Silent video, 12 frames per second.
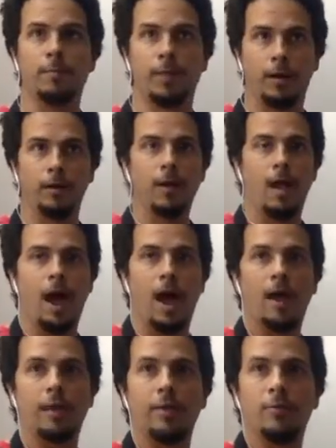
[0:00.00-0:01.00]
but I
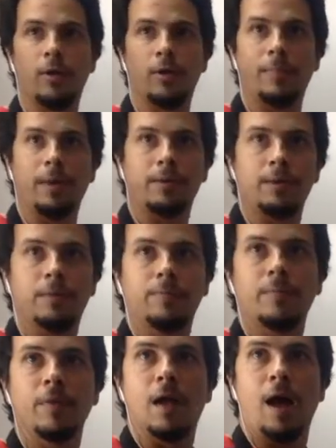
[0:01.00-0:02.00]
highly recommend it.
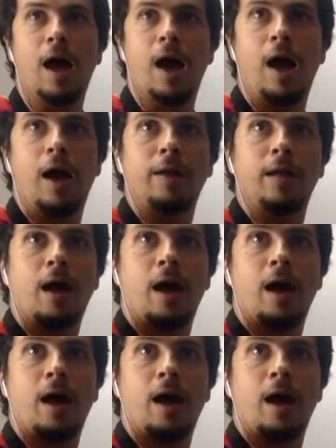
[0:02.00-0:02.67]
And